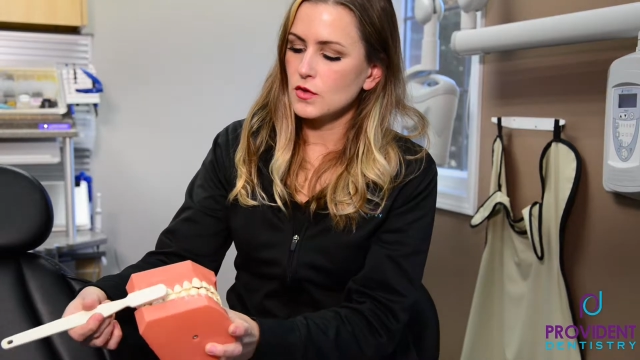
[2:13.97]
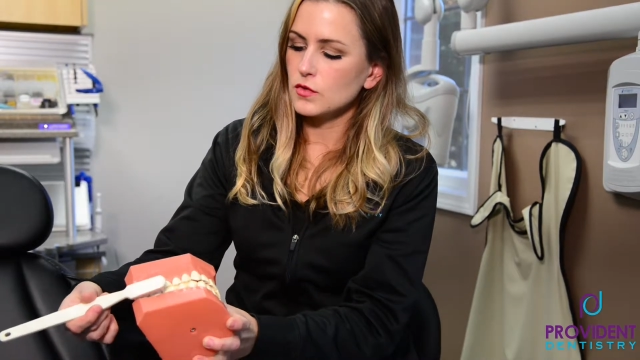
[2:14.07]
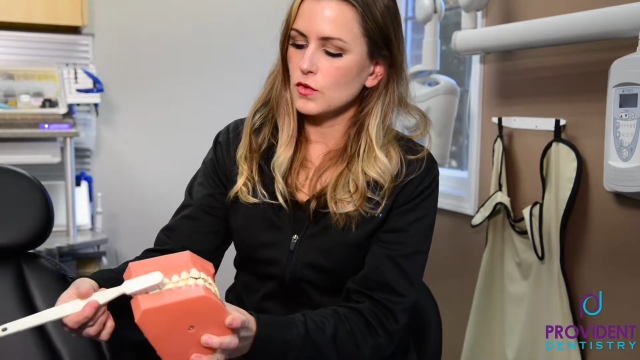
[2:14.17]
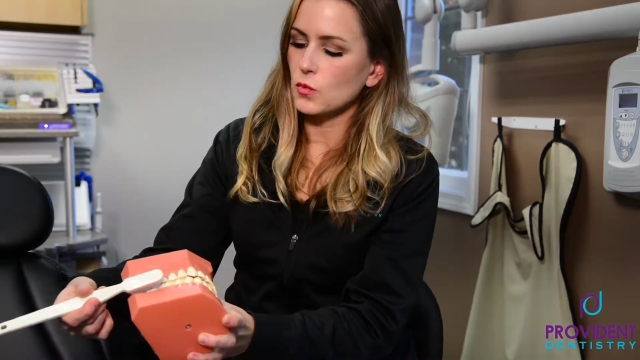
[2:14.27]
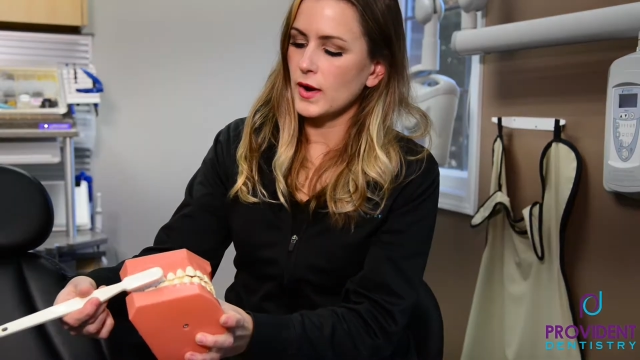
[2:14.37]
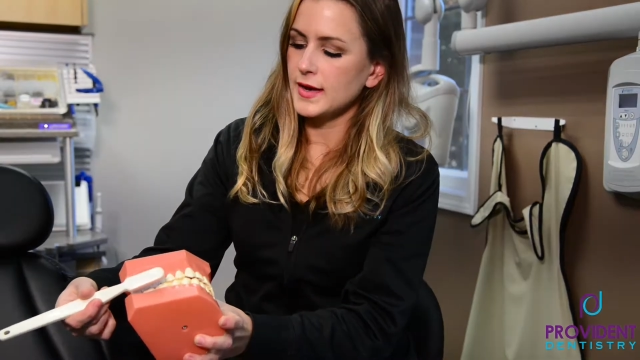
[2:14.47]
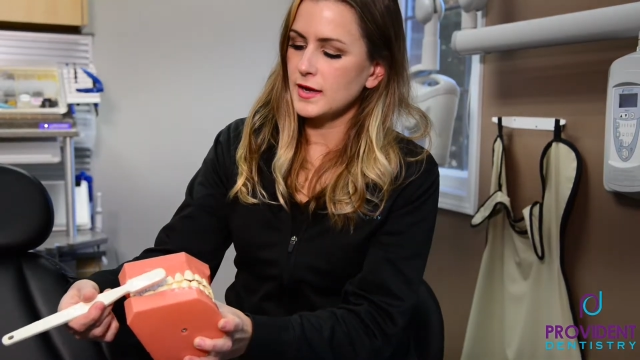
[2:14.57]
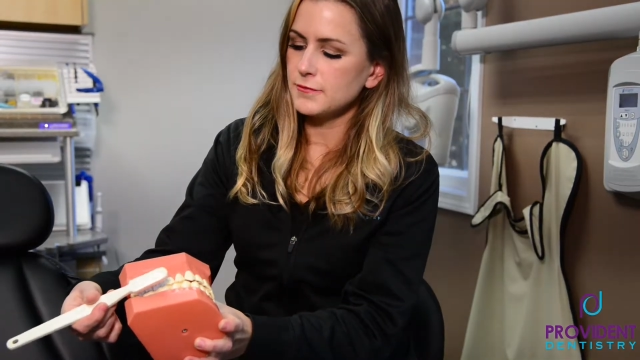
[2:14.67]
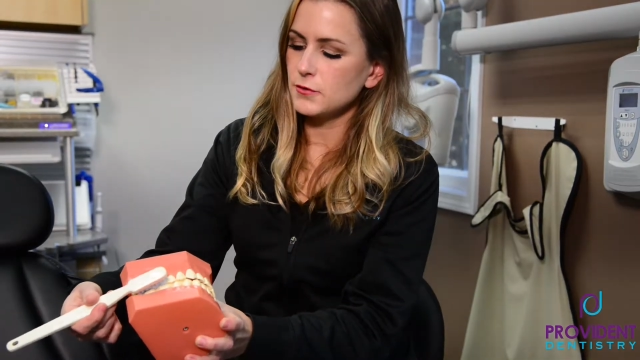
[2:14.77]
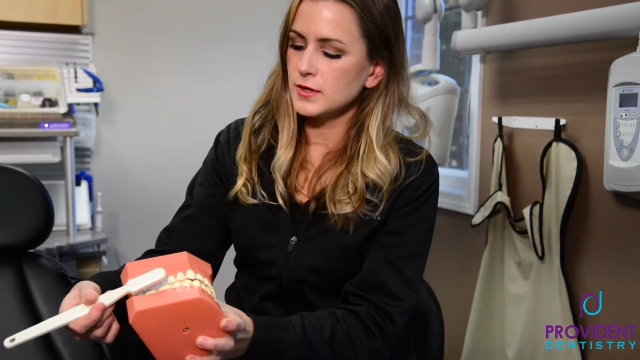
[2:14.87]
So right
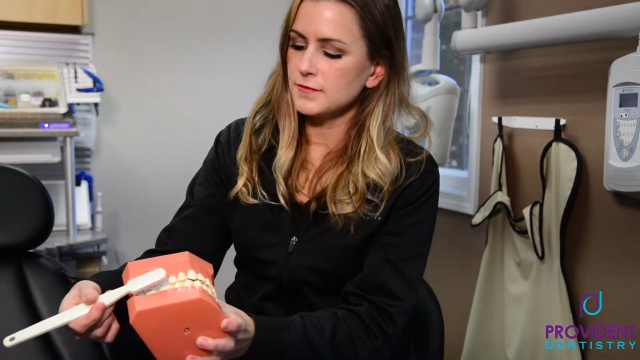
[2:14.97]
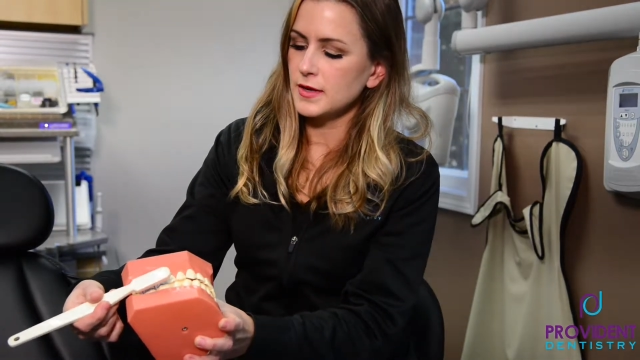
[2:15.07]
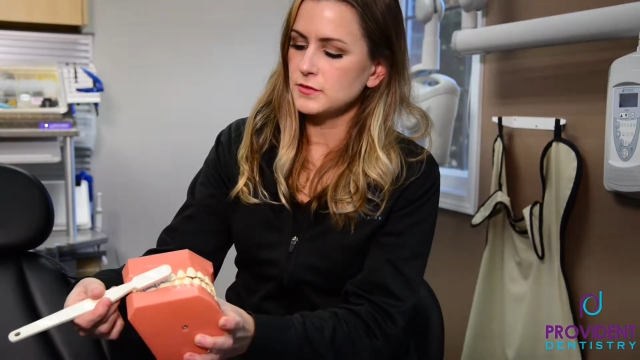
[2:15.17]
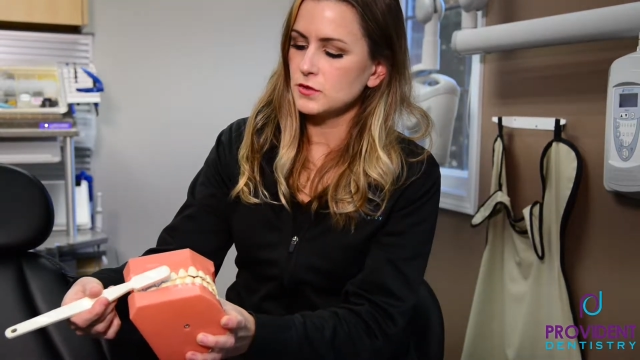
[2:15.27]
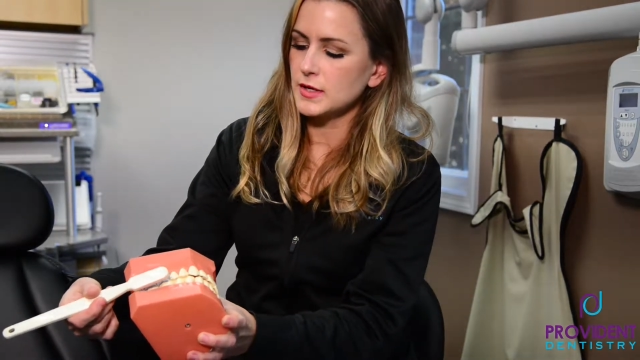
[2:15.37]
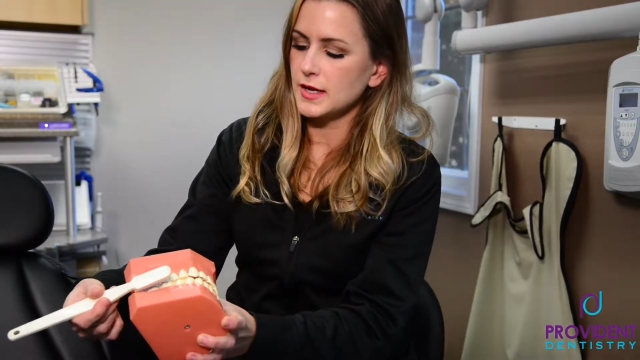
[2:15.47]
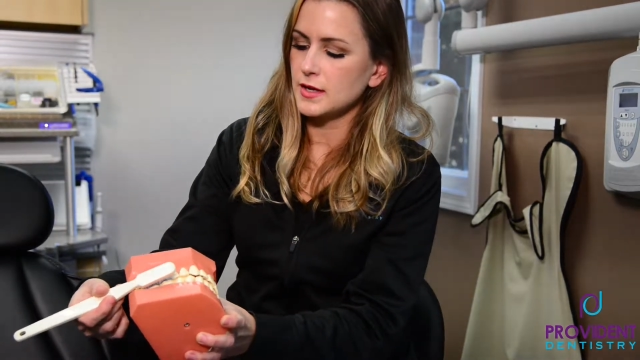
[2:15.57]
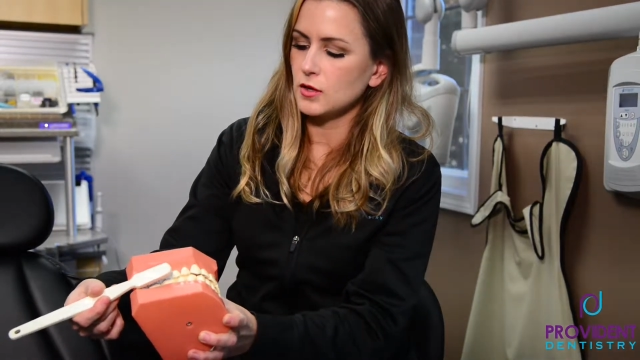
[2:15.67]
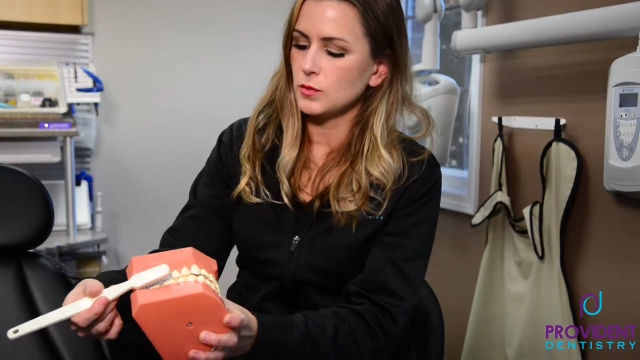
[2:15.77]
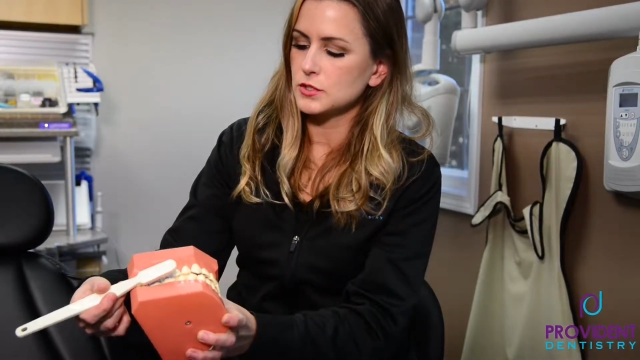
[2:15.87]
at a 45-degree
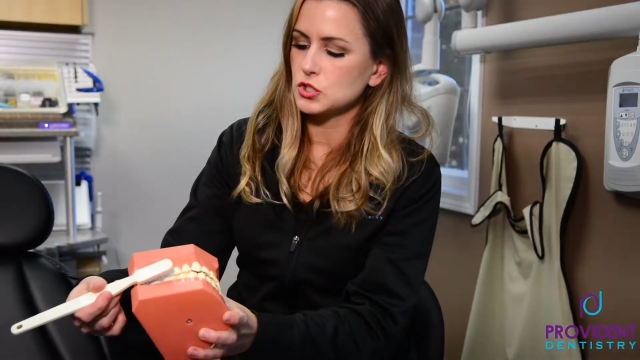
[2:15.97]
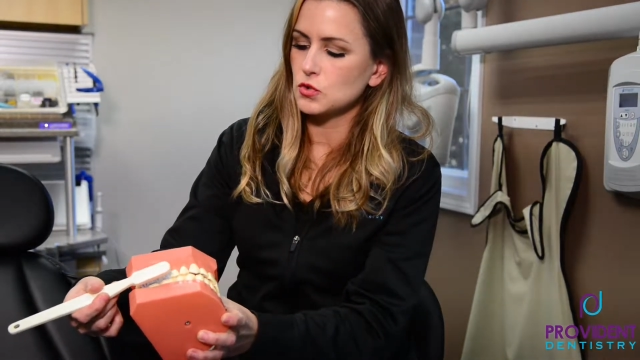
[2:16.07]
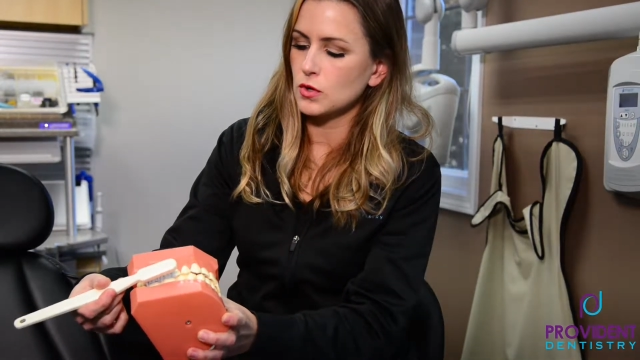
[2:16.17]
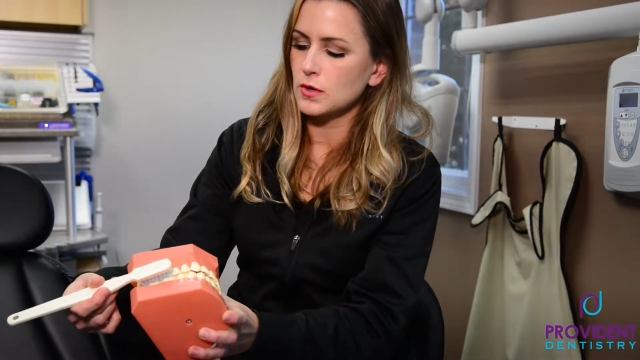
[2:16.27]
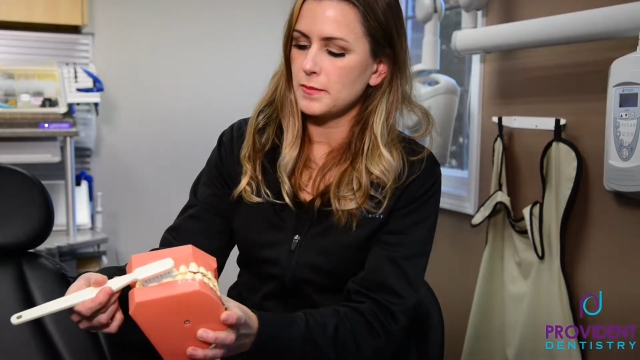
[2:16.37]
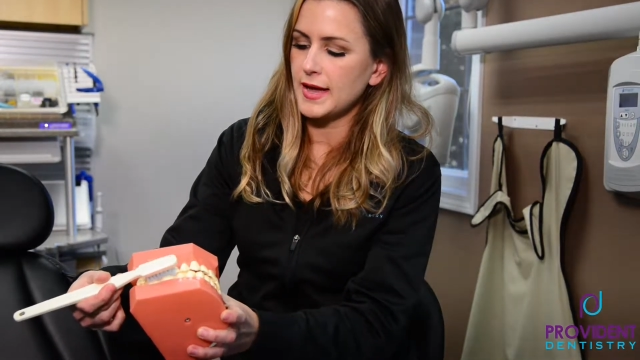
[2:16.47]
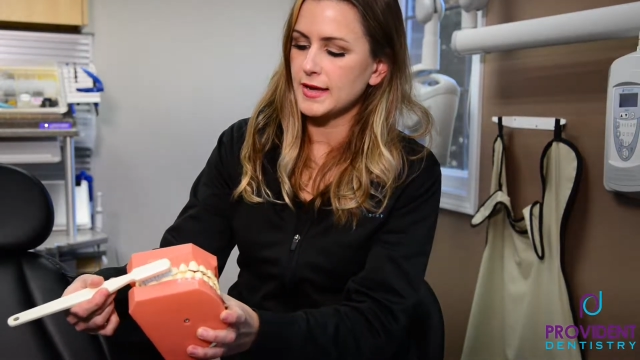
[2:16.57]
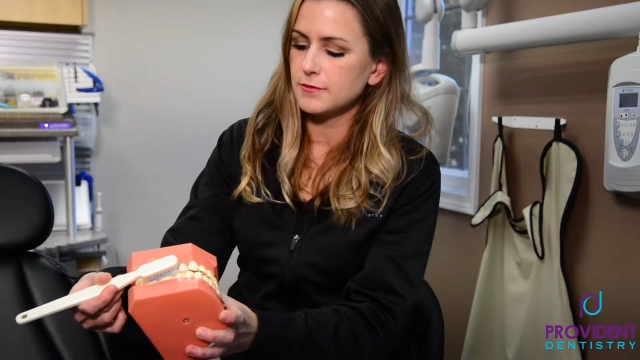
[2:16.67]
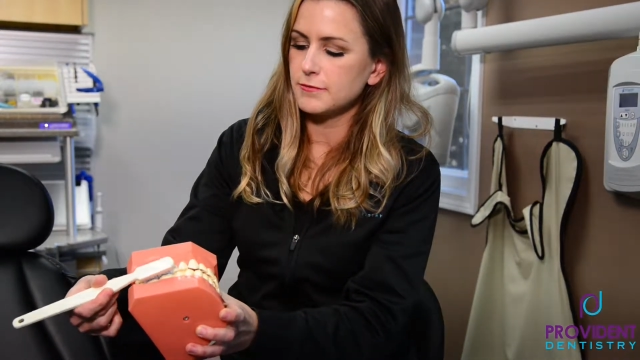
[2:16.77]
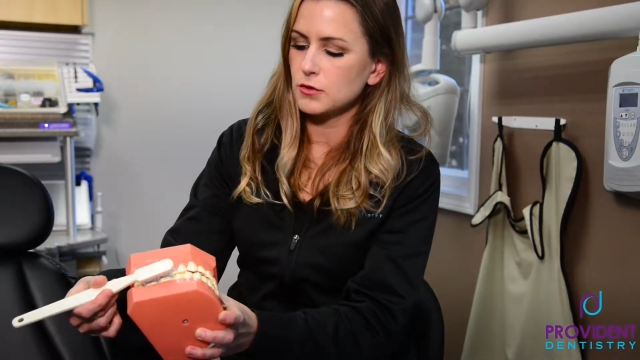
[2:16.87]
angle with short
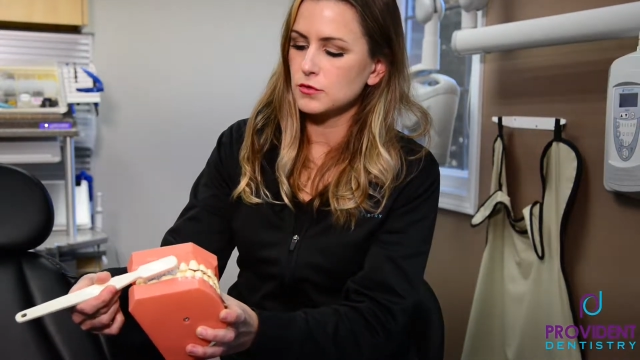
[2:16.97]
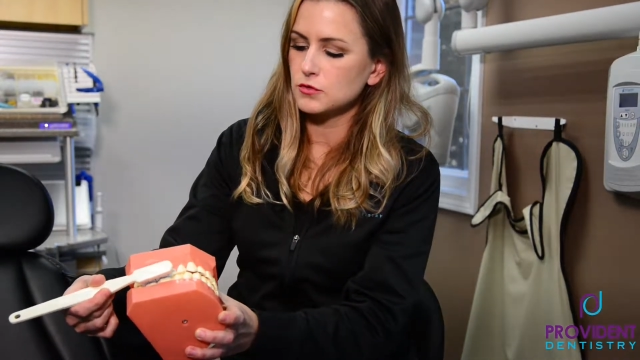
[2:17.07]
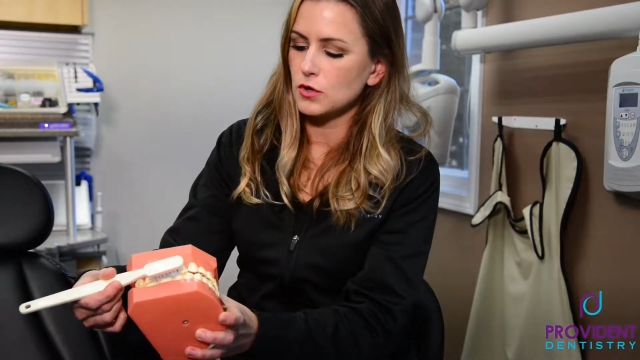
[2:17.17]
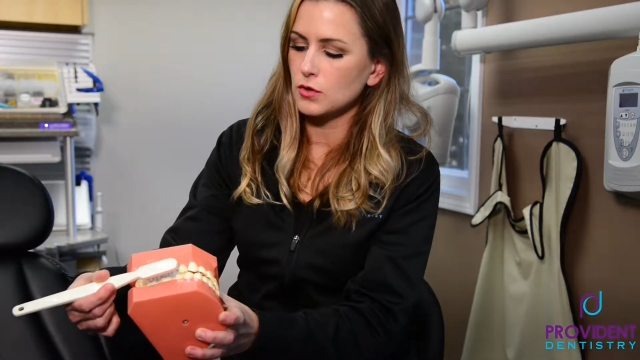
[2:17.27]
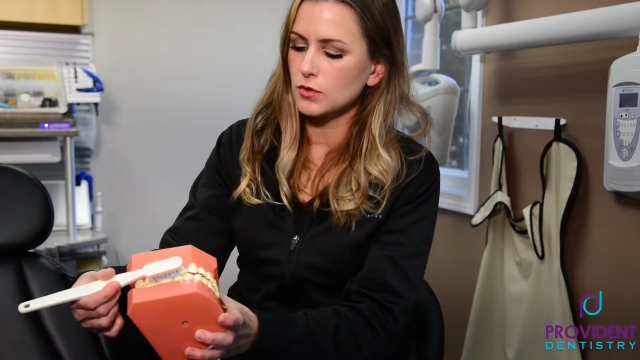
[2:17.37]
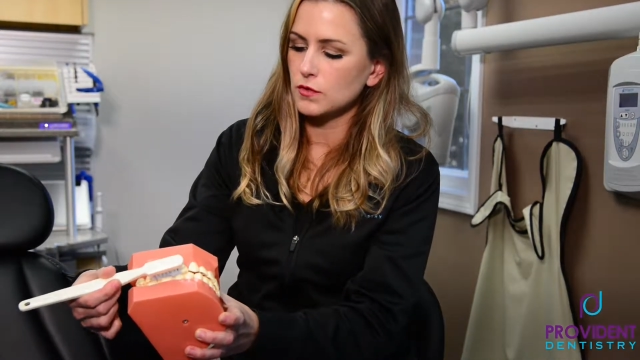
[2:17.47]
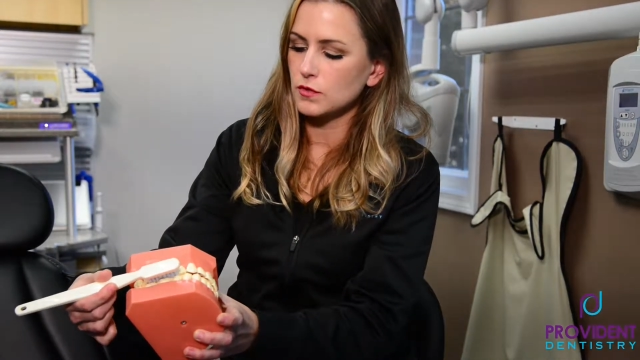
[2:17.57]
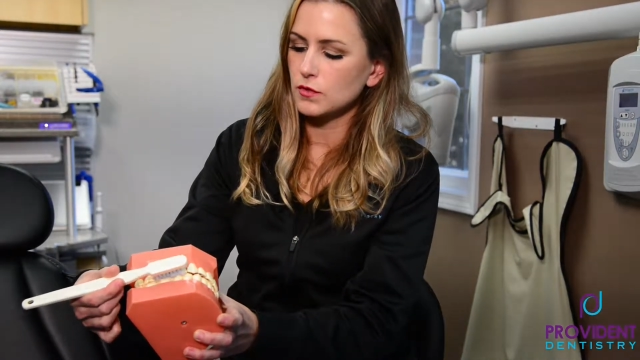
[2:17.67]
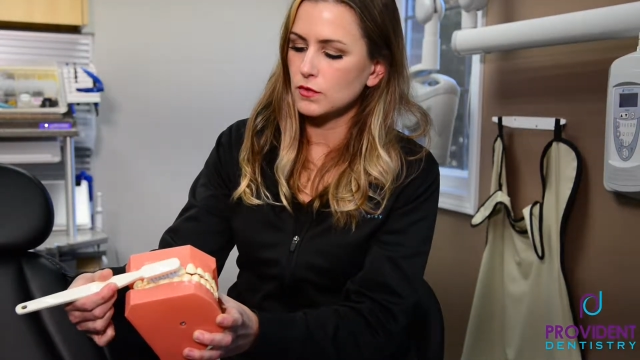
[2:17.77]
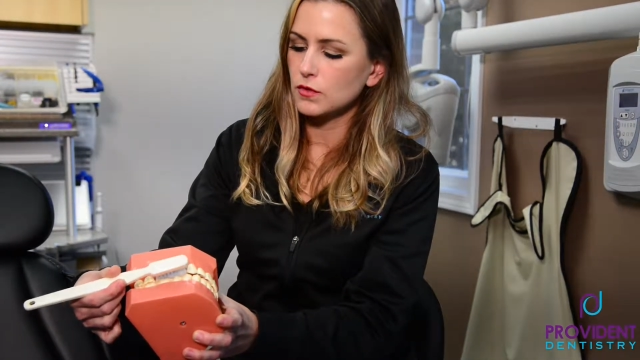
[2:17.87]
back and forth strokes